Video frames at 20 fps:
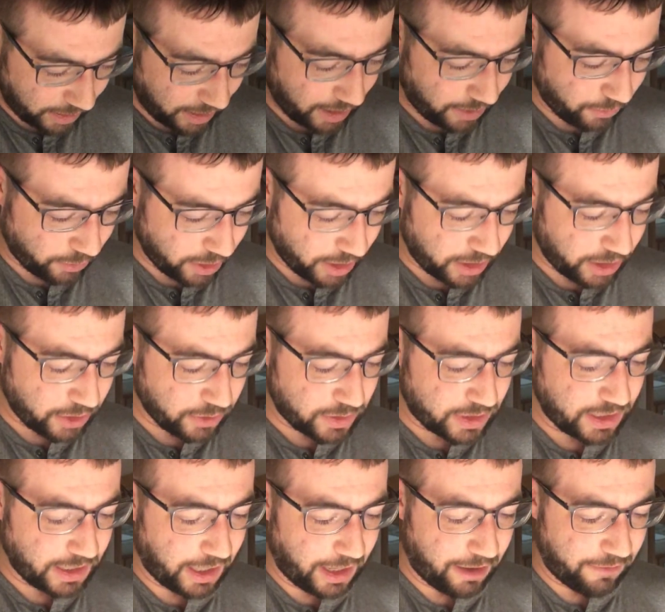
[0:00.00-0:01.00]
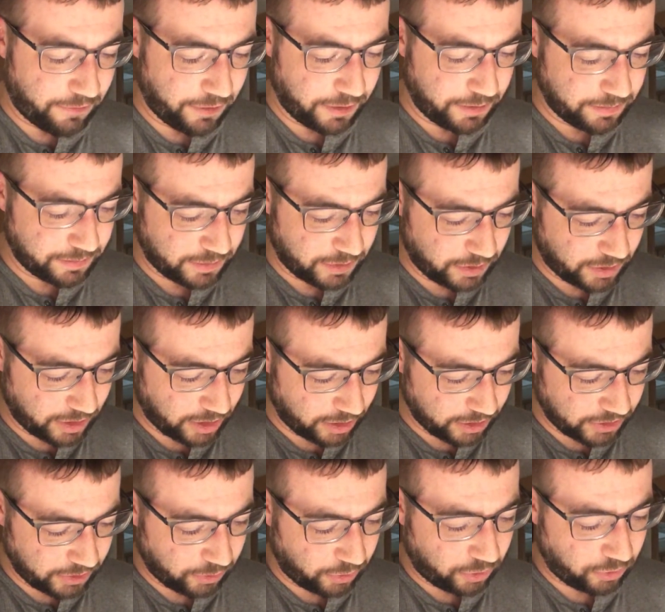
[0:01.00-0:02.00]
We're going to use the oven. You
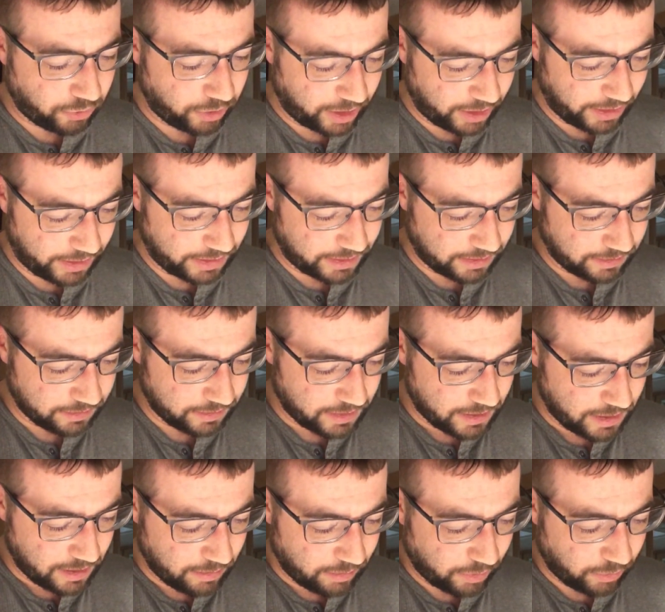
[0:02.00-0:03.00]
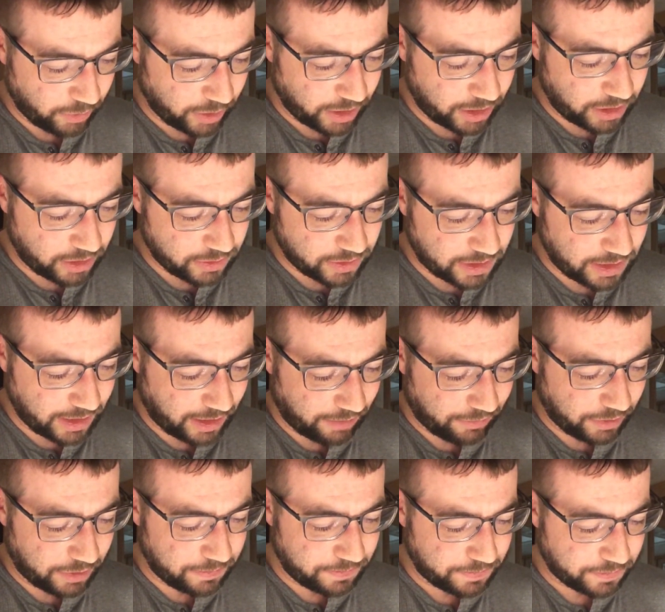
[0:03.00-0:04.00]
can also grill it, but we're going to use
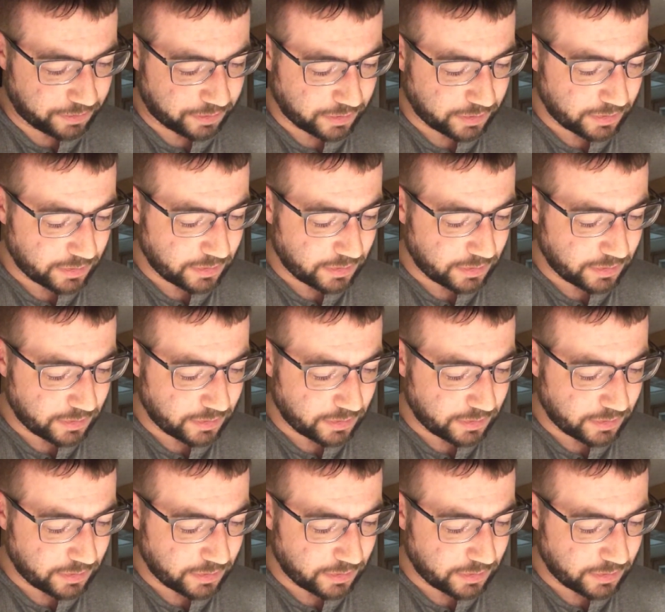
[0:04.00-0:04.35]
the oven.